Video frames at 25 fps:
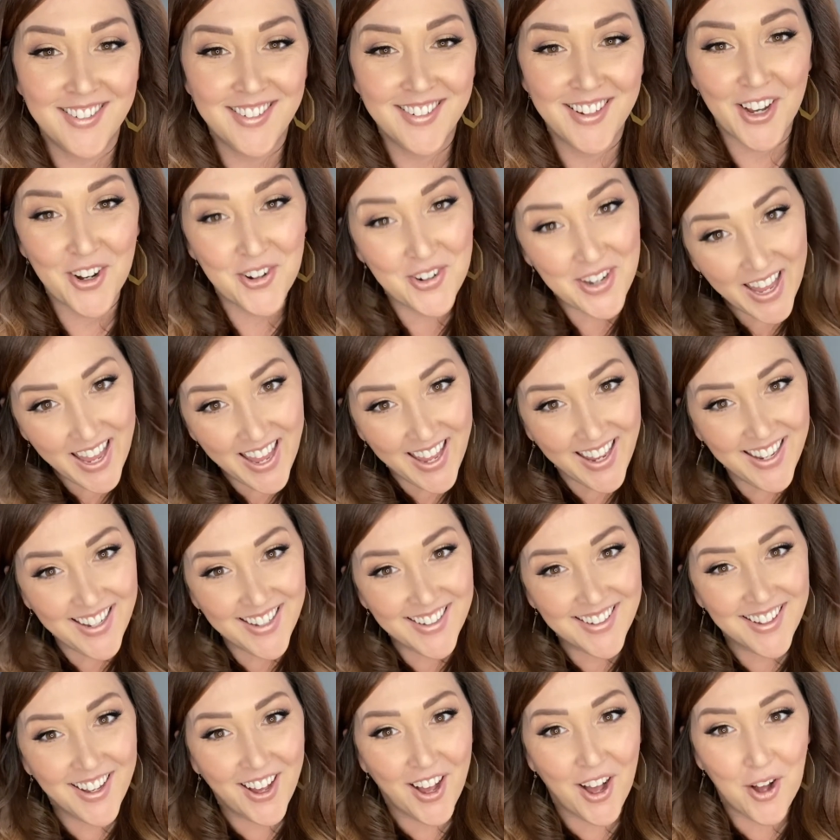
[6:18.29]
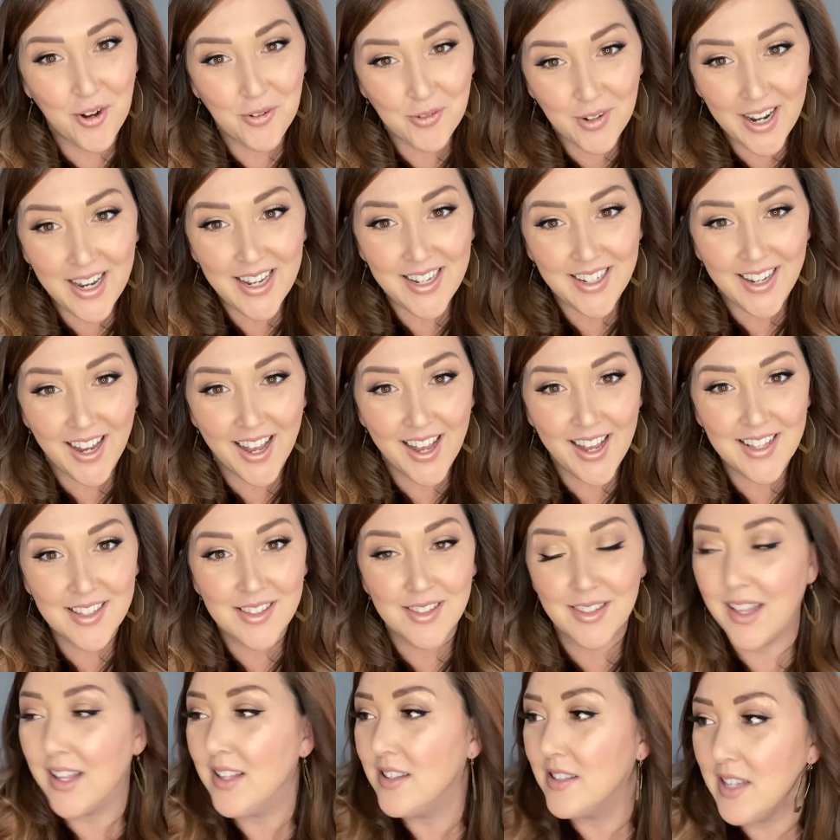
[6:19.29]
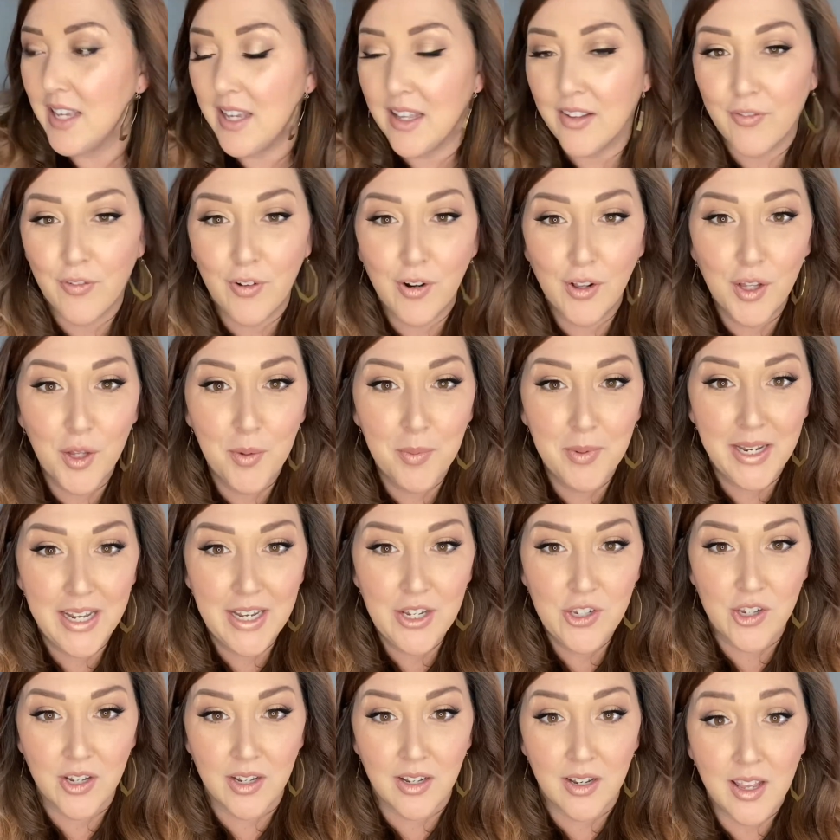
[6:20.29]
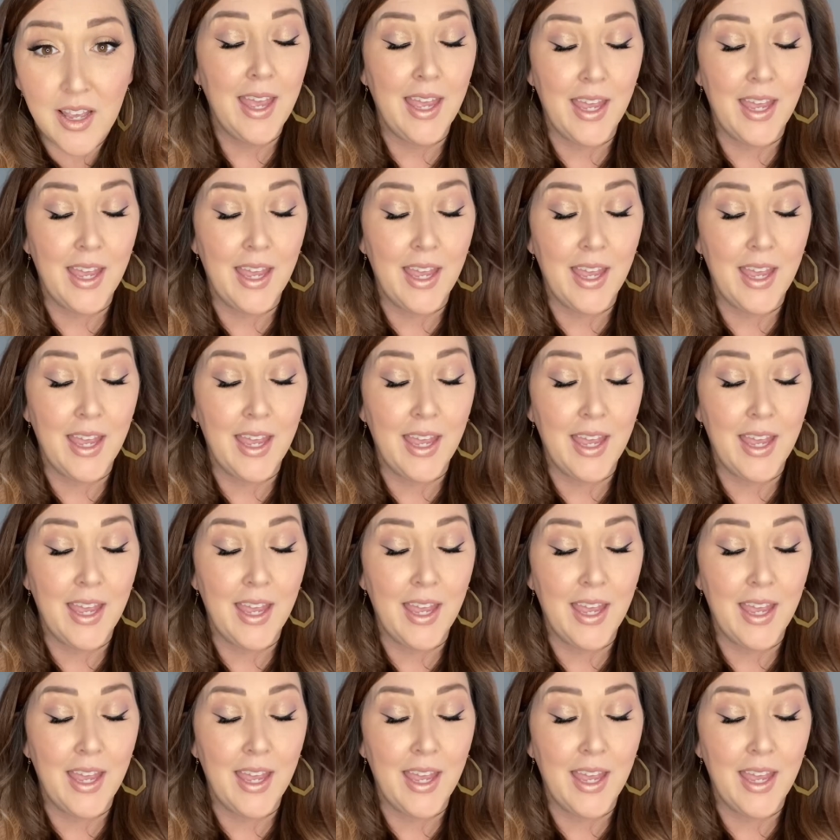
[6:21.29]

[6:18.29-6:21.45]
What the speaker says: Okay? All right, guys, that's it for illumination.